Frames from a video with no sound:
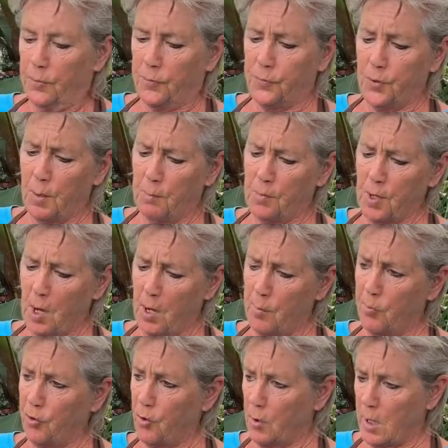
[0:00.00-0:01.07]

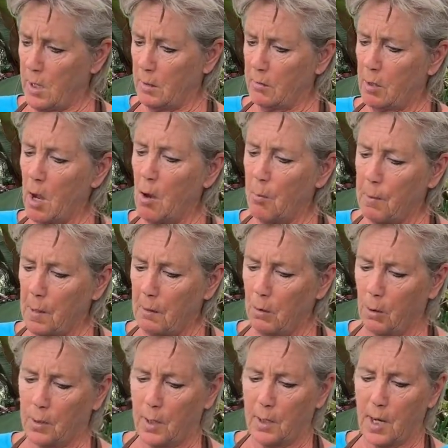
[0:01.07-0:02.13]
Sometimes you can't tell by
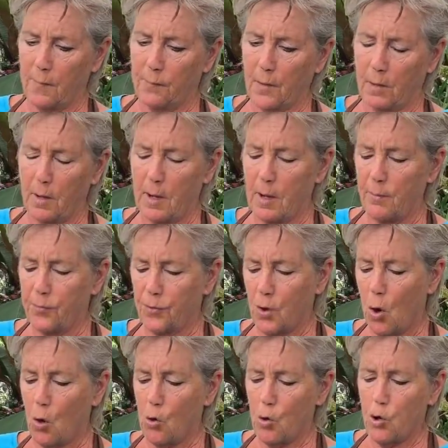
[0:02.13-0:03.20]
looking at the leaves,
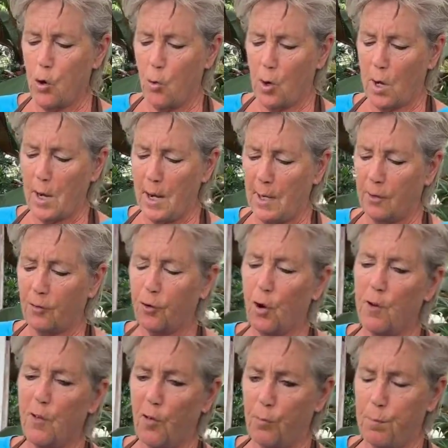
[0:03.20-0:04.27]
so you can
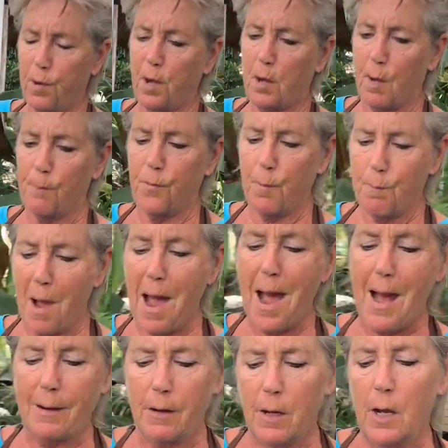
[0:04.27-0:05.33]
actually just pick up the
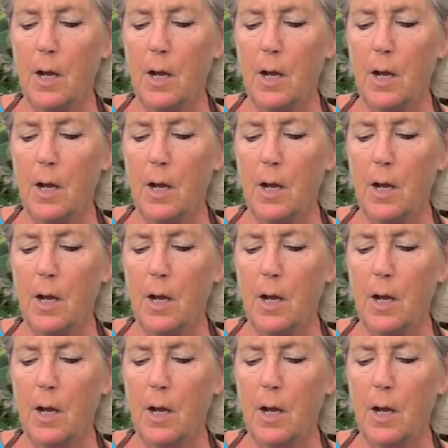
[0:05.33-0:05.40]
pot.